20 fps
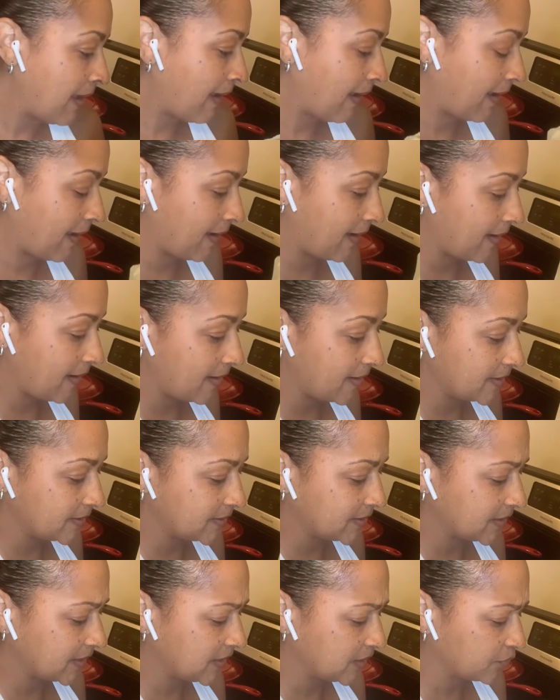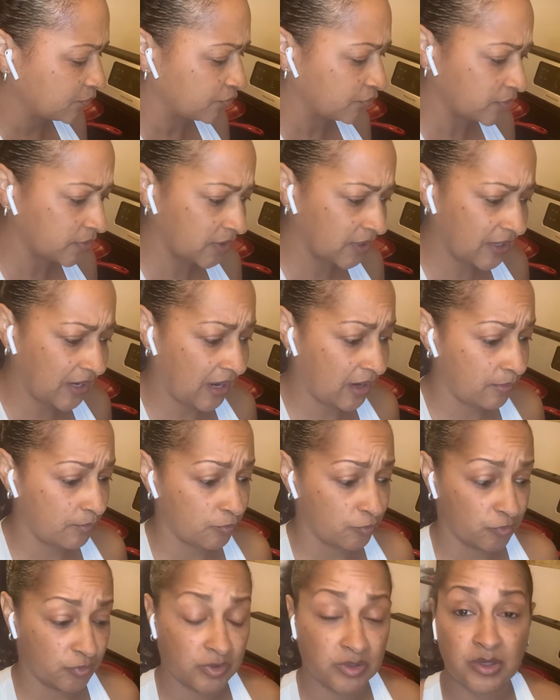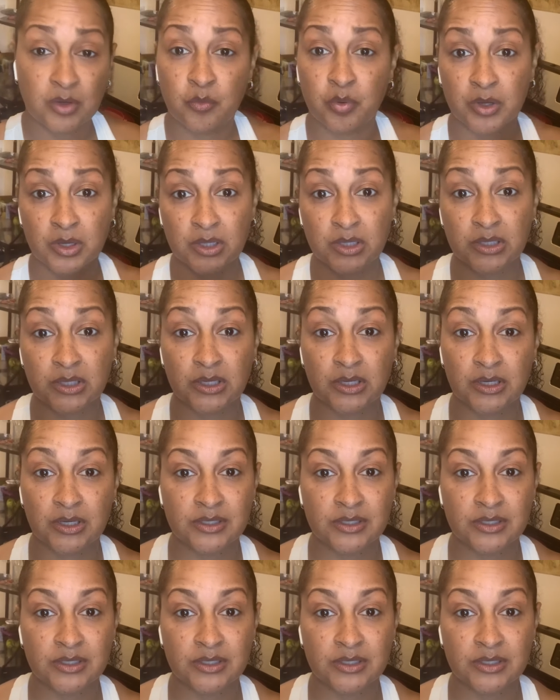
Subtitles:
and it really came really quickly.